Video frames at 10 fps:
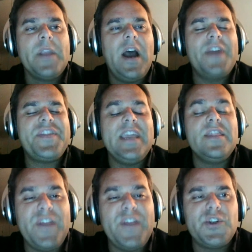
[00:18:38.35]
I think
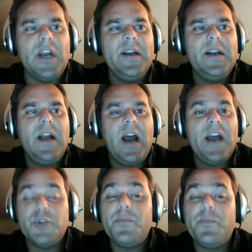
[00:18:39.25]
in the future,
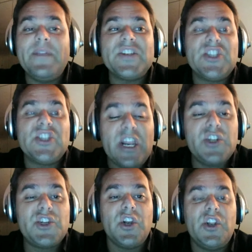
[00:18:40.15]
I do believe it's
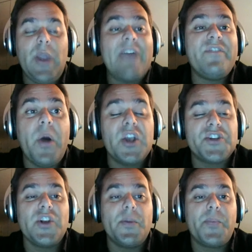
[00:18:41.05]
essential you have a
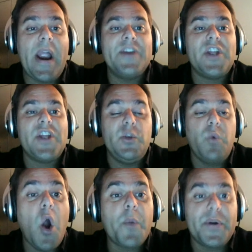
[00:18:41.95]
personal brand and
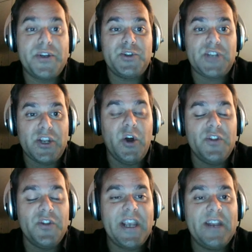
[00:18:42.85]
you are producing
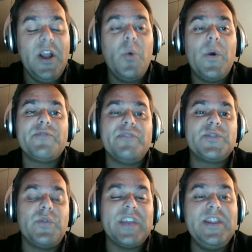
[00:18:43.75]
content, whether
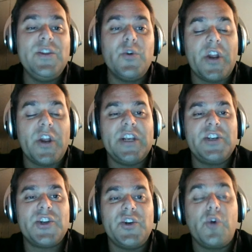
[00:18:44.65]
it's within the
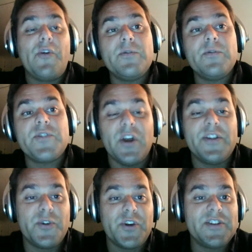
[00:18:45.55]
organization or
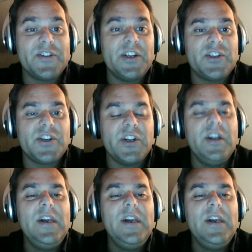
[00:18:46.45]
outside the organization.